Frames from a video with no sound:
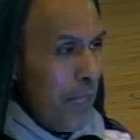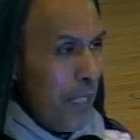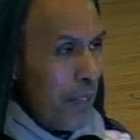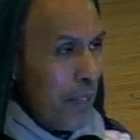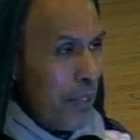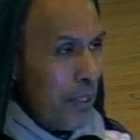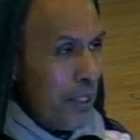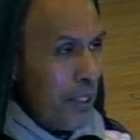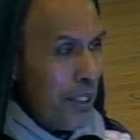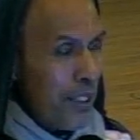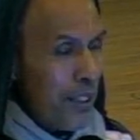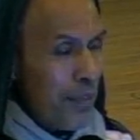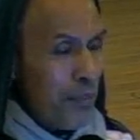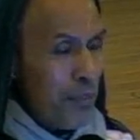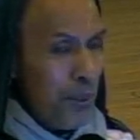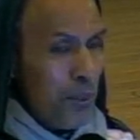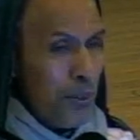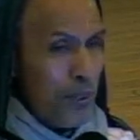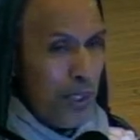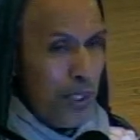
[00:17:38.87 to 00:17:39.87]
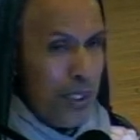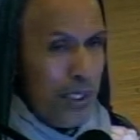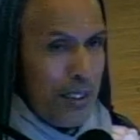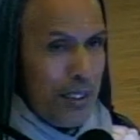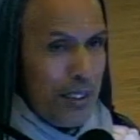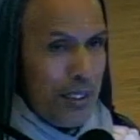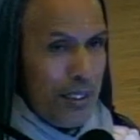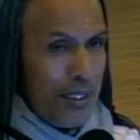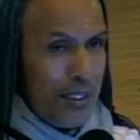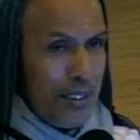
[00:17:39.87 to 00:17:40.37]
by Krishna's
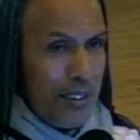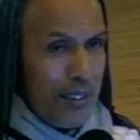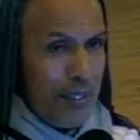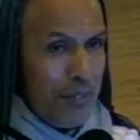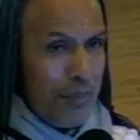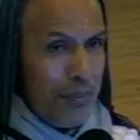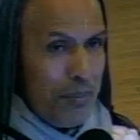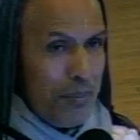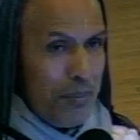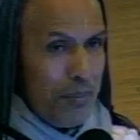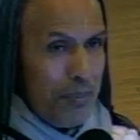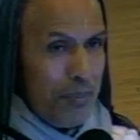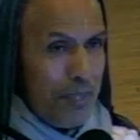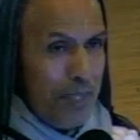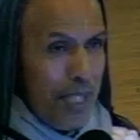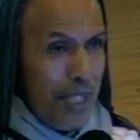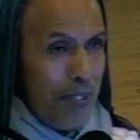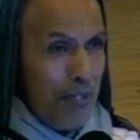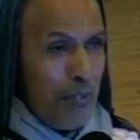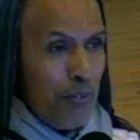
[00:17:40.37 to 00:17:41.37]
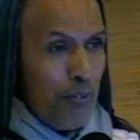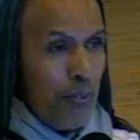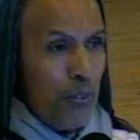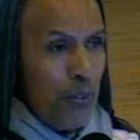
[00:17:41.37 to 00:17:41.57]
beauty and